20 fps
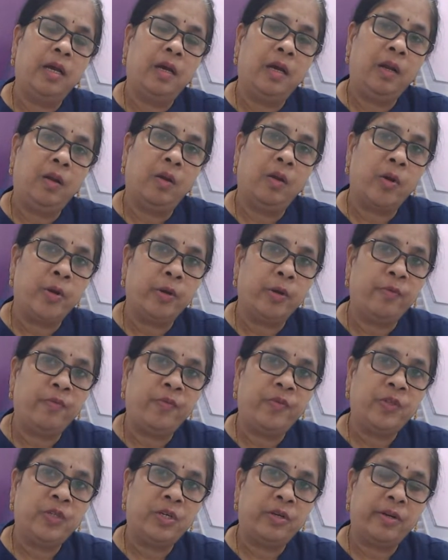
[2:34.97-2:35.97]
a lot of
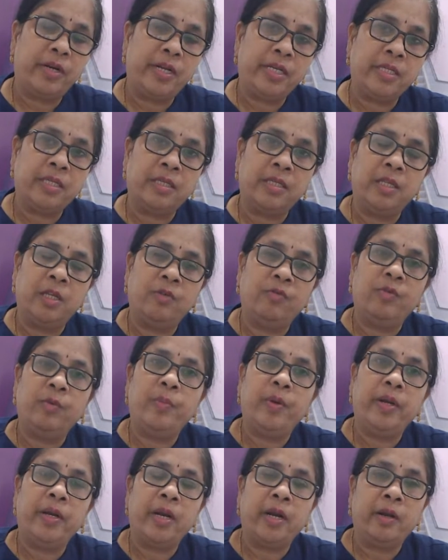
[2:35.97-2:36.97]
stress the
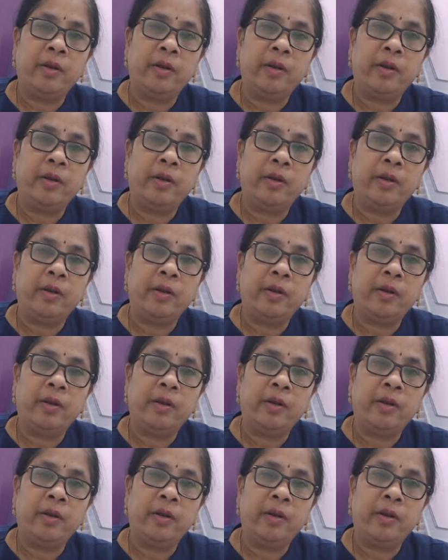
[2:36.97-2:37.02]
woman